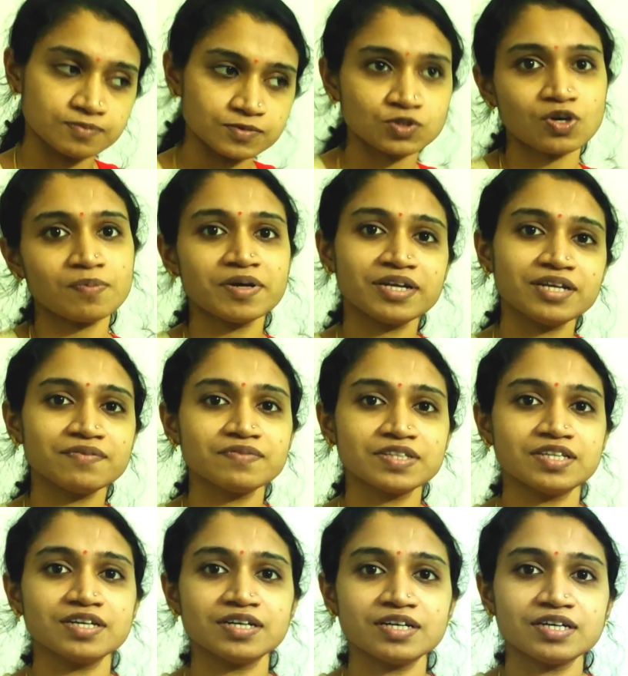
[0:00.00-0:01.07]
So I'm ending
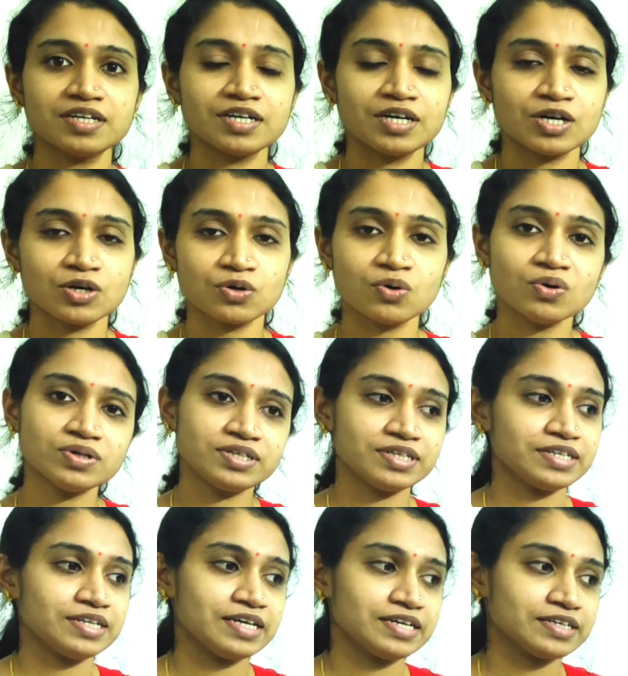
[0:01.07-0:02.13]
with the quote,
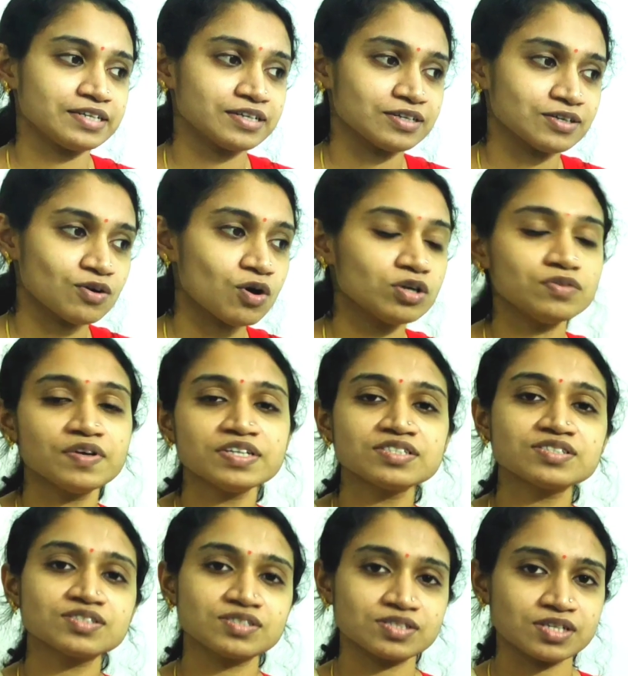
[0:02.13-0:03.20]
like
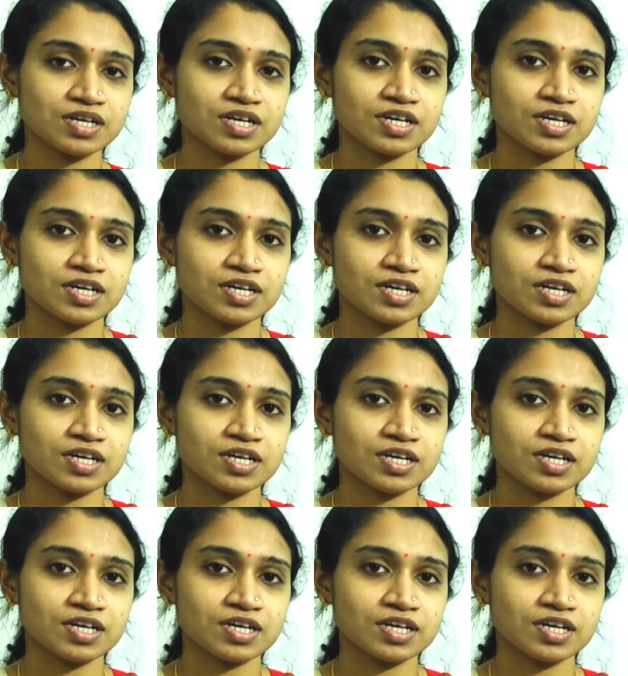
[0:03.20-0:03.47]
always